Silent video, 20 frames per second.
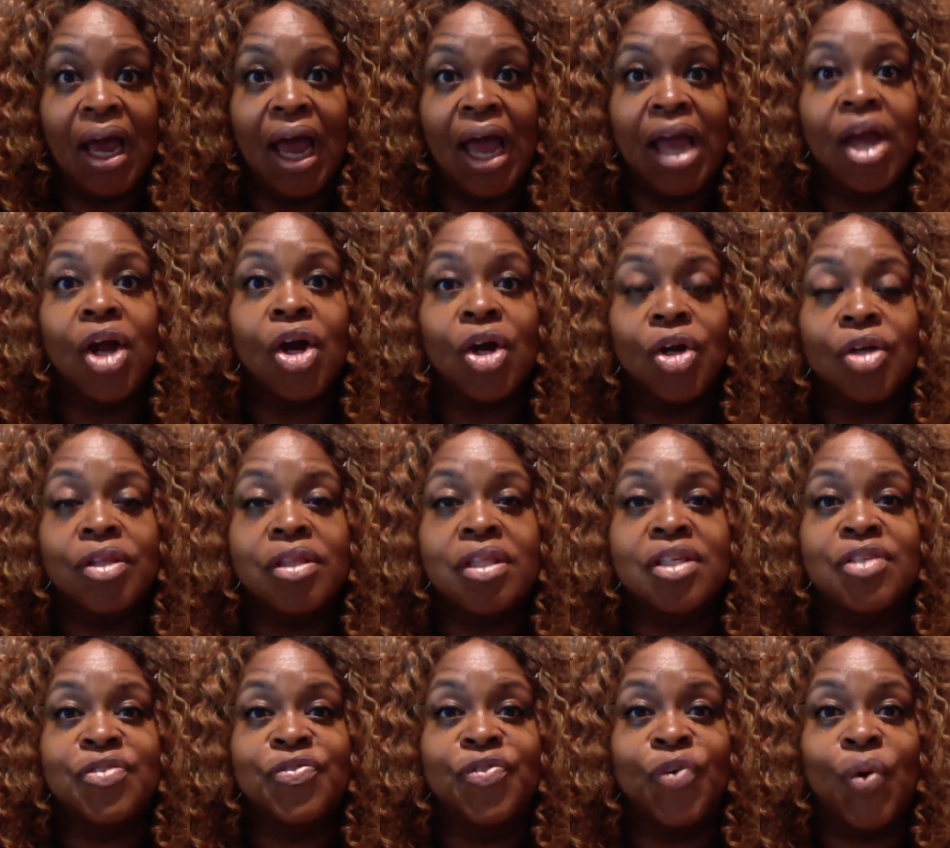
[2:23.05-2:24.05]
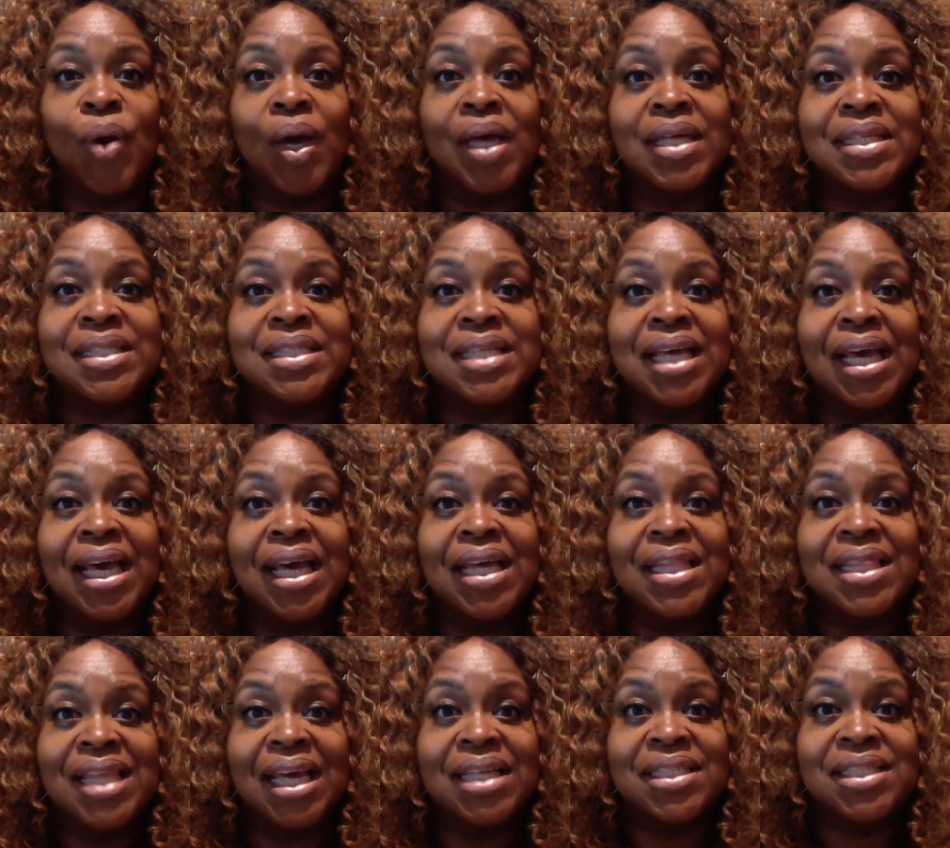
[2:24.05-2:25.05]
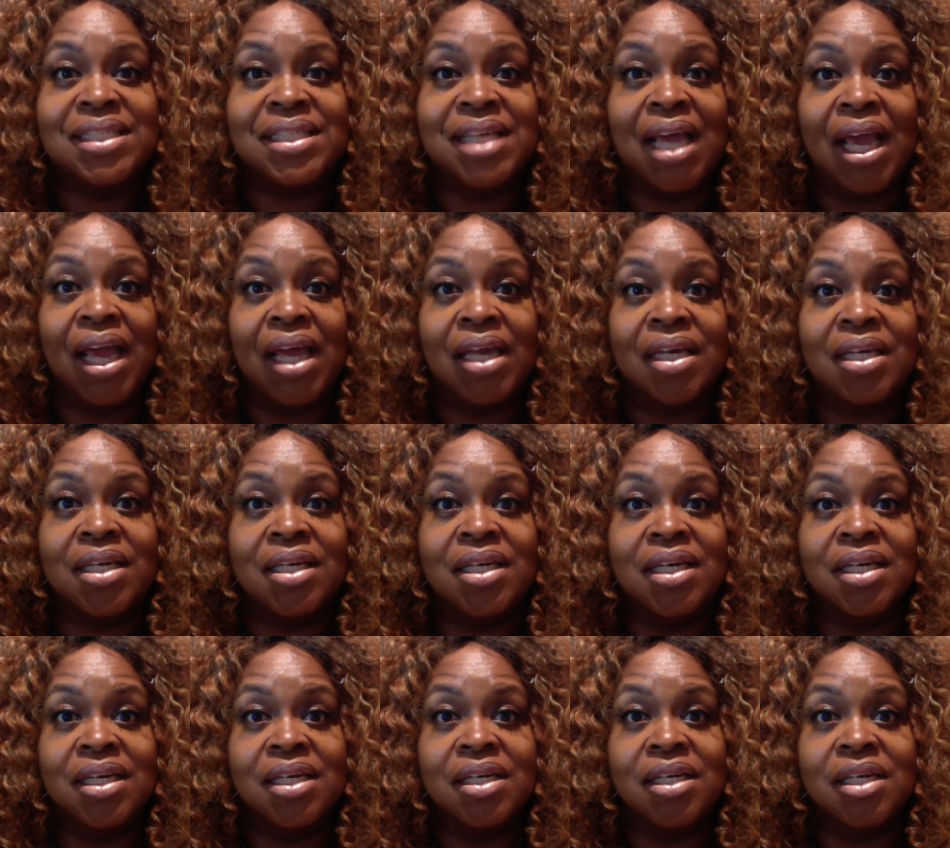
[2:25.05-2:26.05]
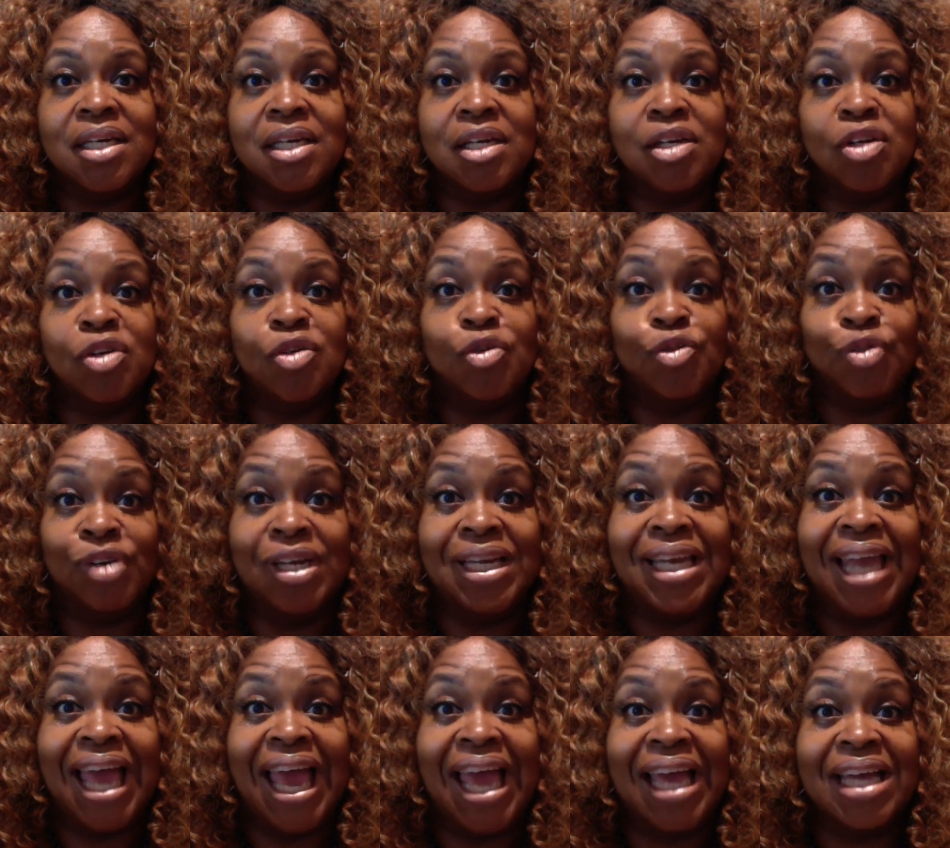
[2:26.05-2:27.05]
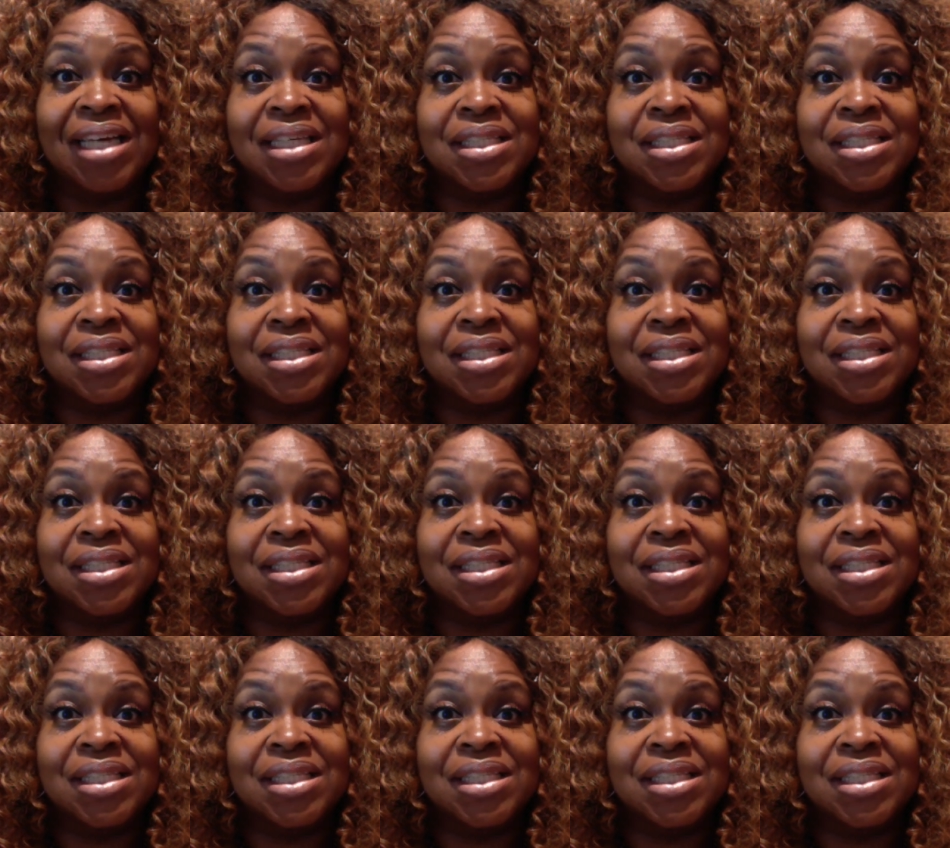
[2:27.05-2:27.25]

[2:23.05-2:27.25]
I heard this voice that said, "Relax."